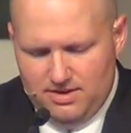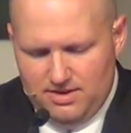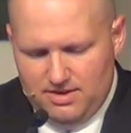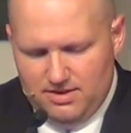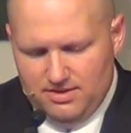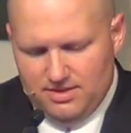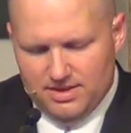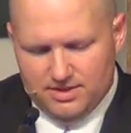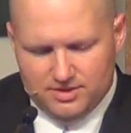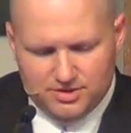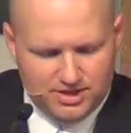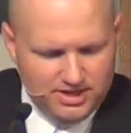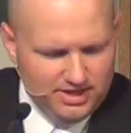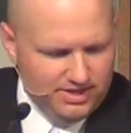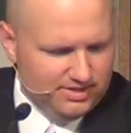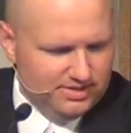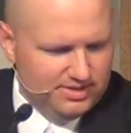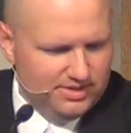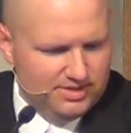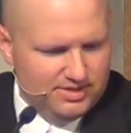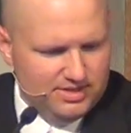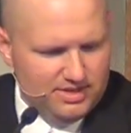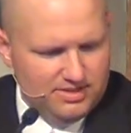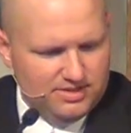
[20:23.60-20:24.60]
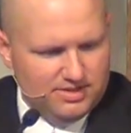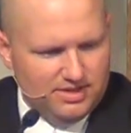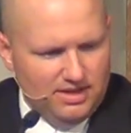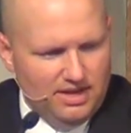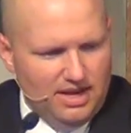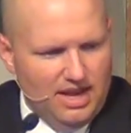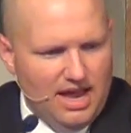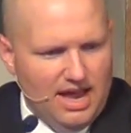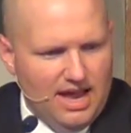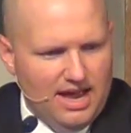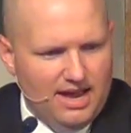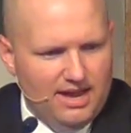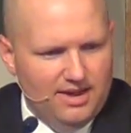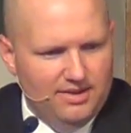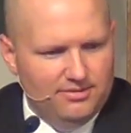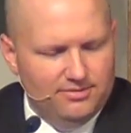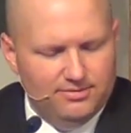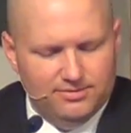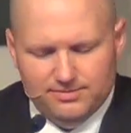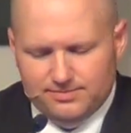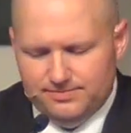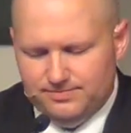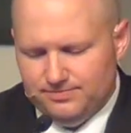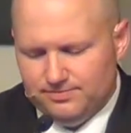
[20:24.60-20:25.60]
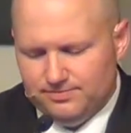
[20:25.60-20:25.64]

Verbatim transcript: that Jesus is alive,